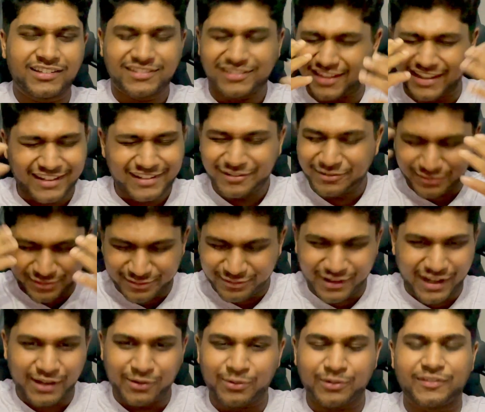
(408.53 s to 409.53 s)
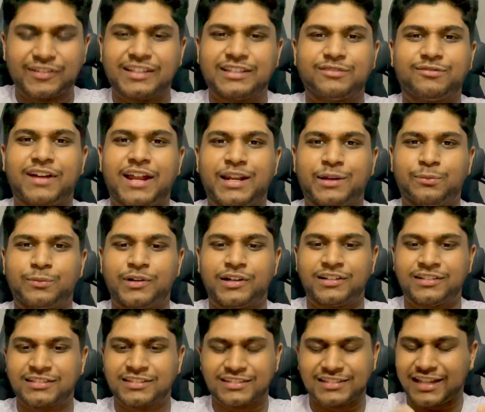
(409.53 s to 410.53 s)
Like why all of these random
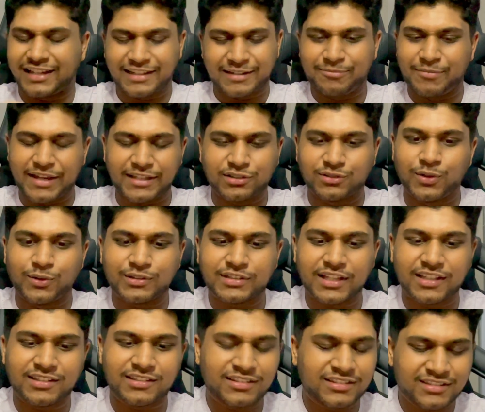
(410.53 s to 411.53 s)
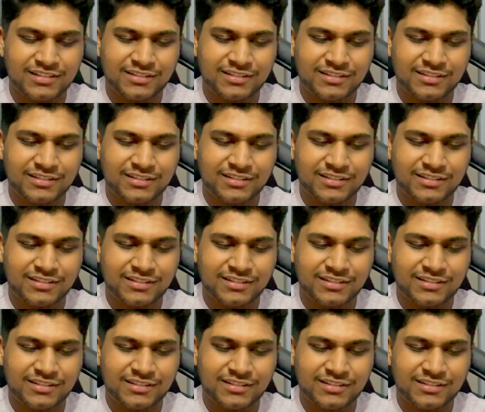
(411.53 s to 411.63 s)
words? It's like it makes no sense.